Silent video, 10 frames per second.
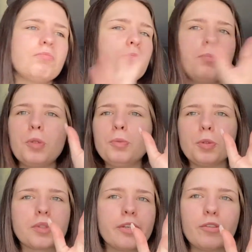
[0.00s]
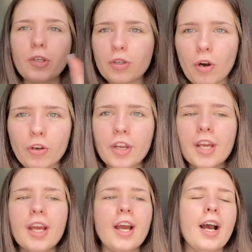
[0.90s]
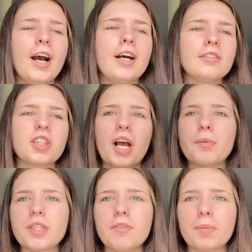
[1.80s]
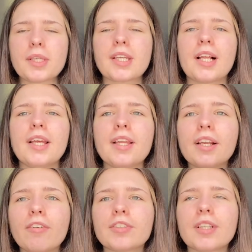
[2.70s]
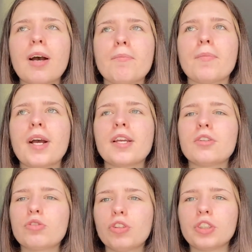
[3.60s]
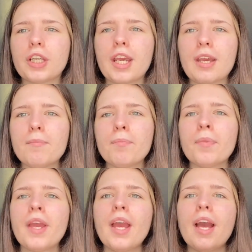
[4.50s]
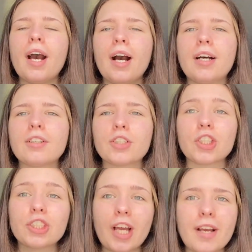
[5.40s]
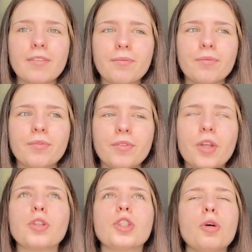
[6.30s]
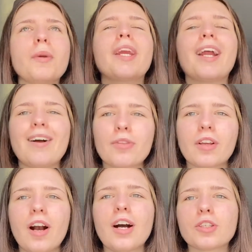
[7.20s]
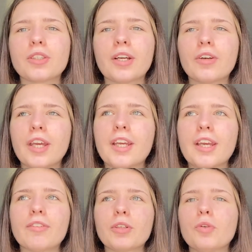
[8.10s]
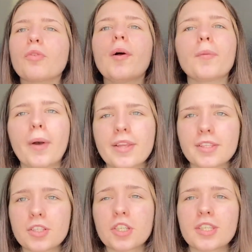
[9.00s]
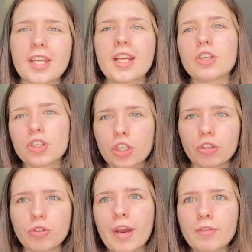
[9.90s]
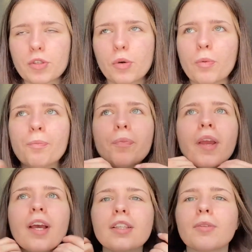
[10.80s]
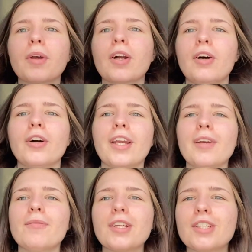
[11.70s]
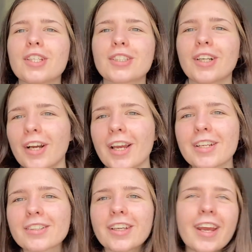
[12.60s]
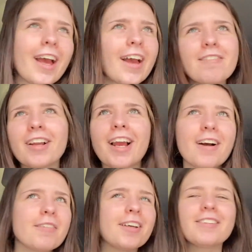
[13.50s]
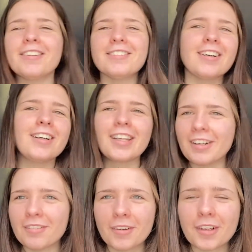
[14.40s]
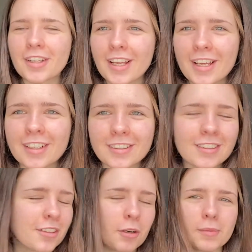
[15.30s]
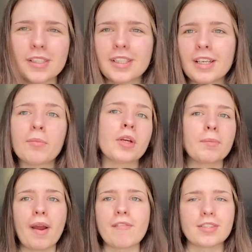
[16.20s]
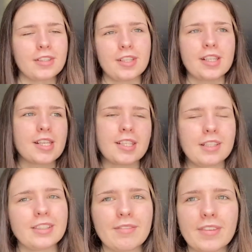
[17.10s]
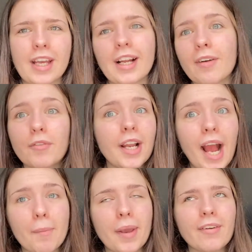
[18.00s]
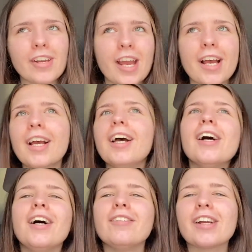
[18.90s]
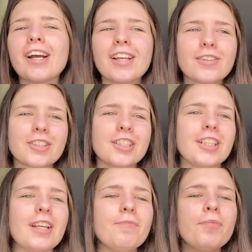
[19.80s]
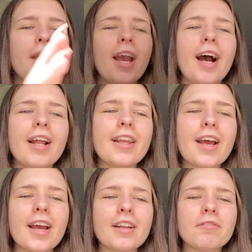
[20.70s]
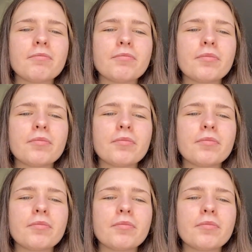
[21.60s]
boom, she was literally gone. And that was it, basically. Then after that, my instructor came and she told me to get out the car. She's like, okay, you have to go around the passenger seat and she'll drive us home. So I'm like, oh, okay. And then she just got in. She's like, yeah, I'm really happy. Blah, blah. You know what the norm is saying, what your parents will say. They say the same thing. Like, I'm really happy. But yeah. But yeah, that's what she said. And then